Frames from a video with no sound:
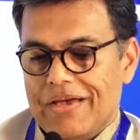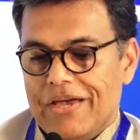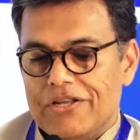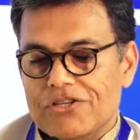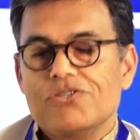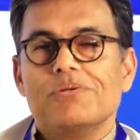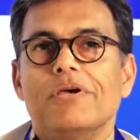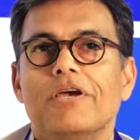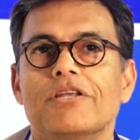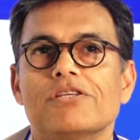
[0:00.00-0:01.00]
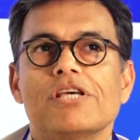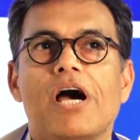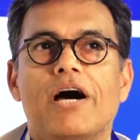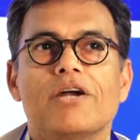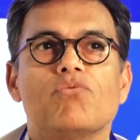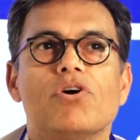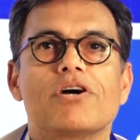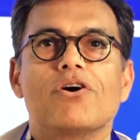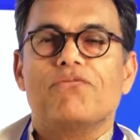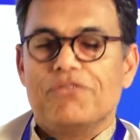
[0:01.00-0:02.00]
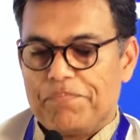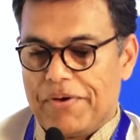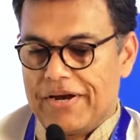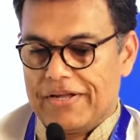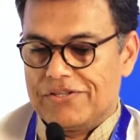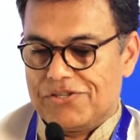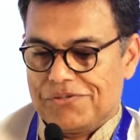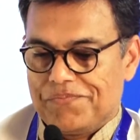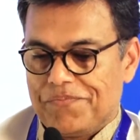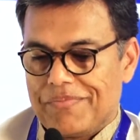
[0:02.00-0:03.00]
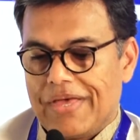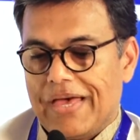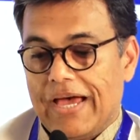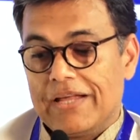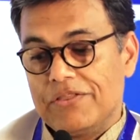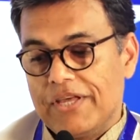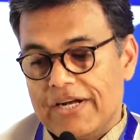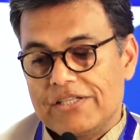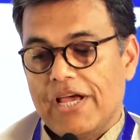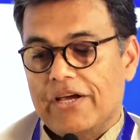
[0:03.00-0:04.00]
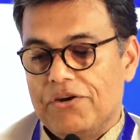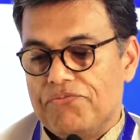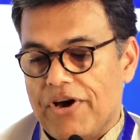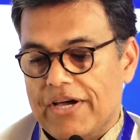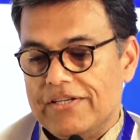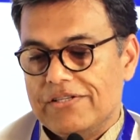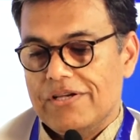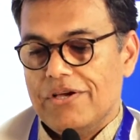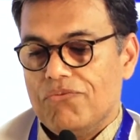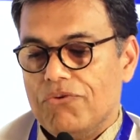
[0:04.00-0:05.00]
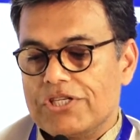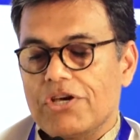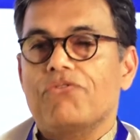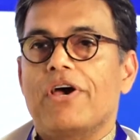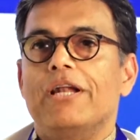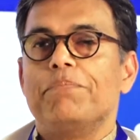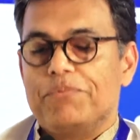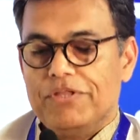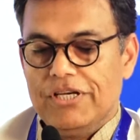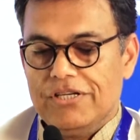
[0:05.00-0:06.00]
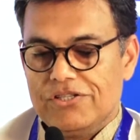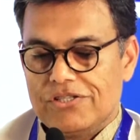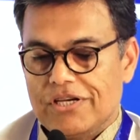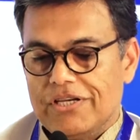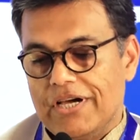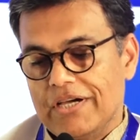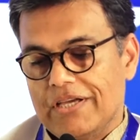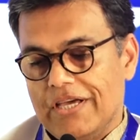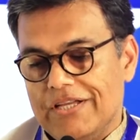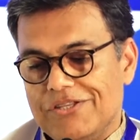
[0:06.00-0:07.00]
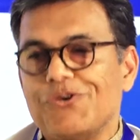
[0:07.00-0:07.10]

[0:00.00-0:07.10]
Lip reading: It is the hard work of the parents and their sacrifice which have helped these young kids